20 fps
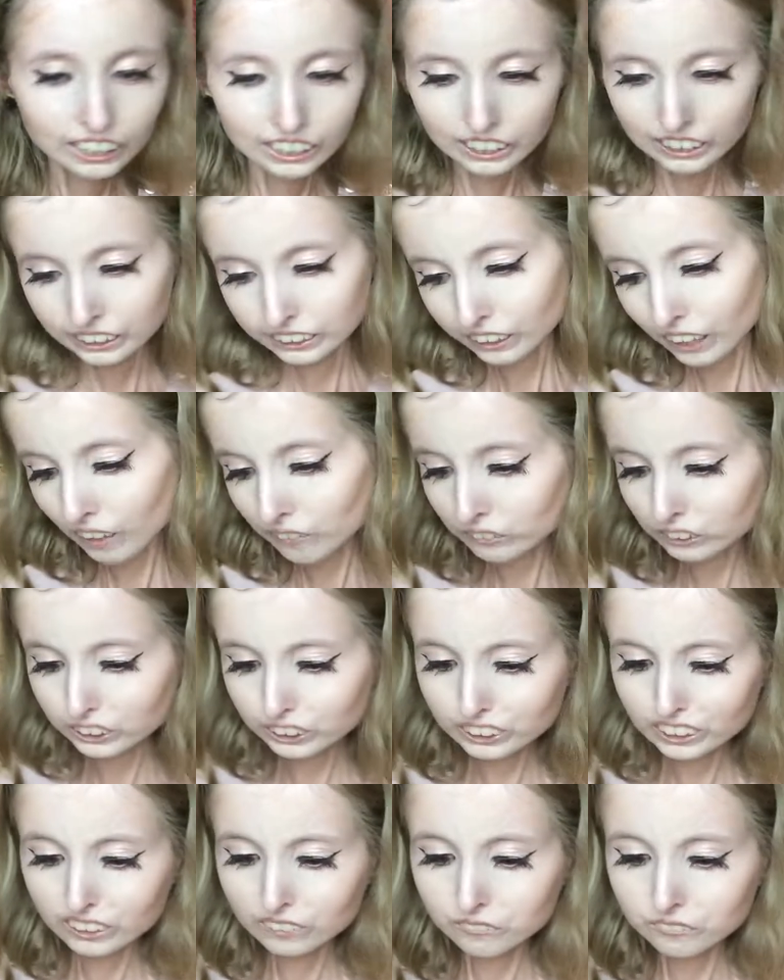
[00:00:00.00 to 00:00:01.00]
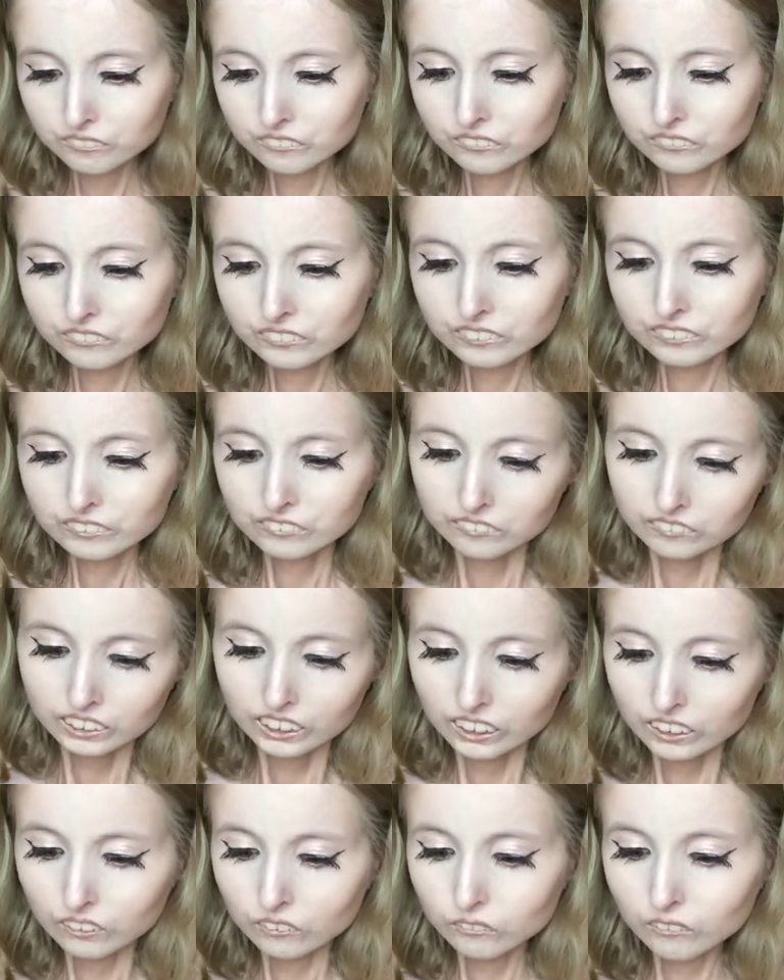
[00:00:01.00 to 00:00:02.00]
it covers them
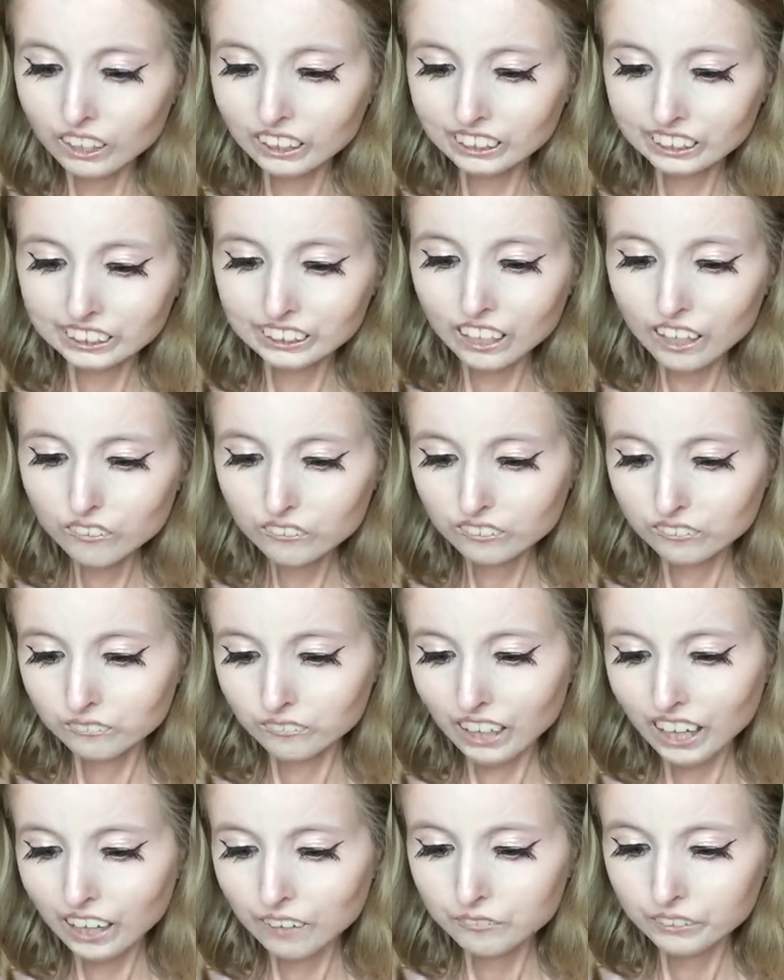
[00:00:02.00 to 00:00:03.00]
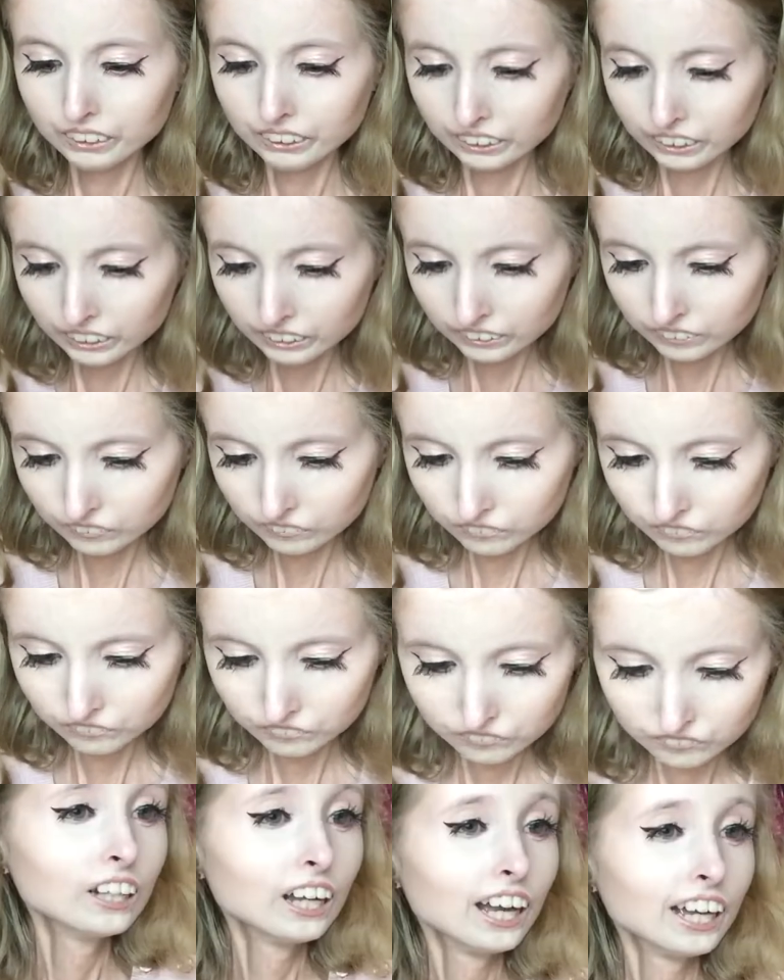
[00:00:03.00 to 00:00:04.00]
well enough in my opinion.
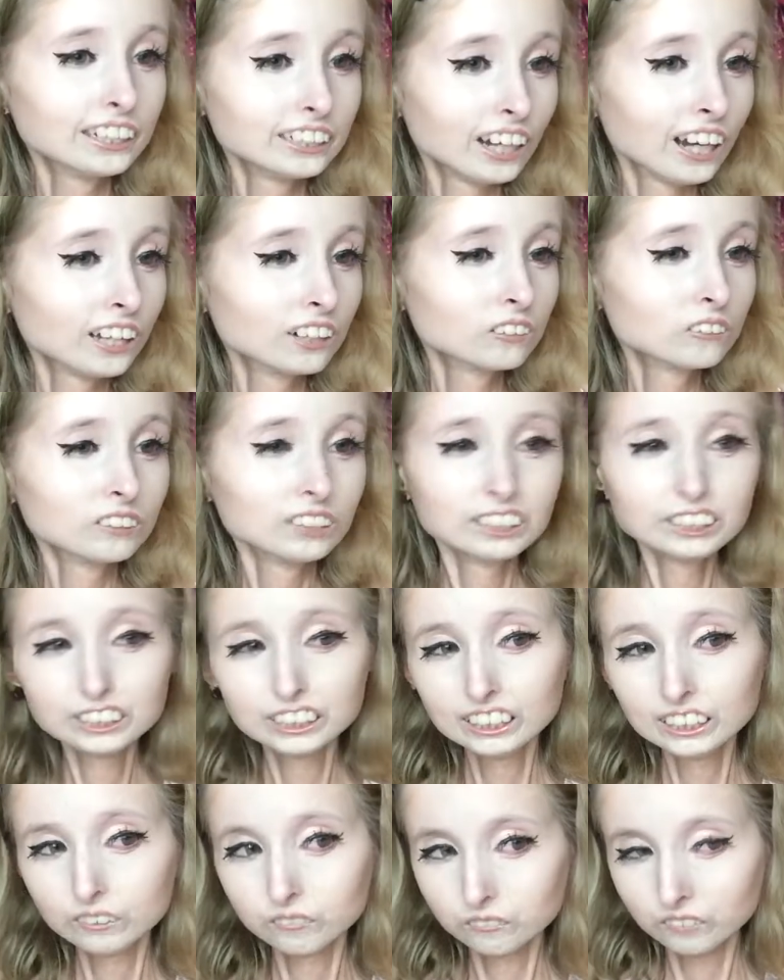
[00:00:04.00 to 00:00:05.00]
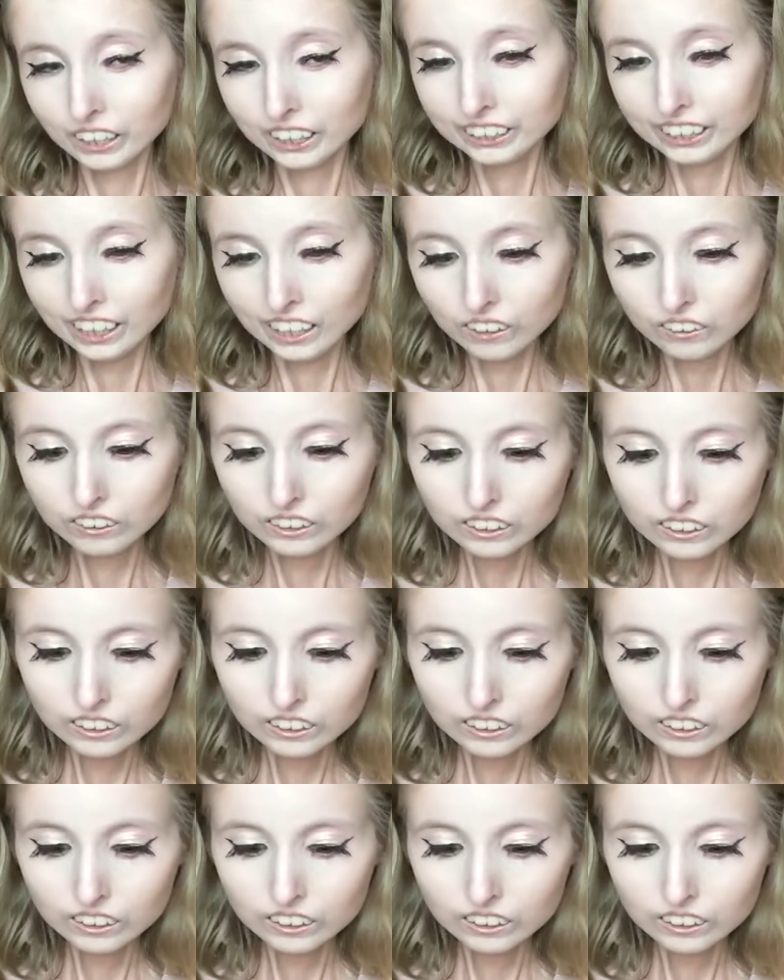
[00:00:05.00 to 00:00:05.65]
Like, I don't really see them right now.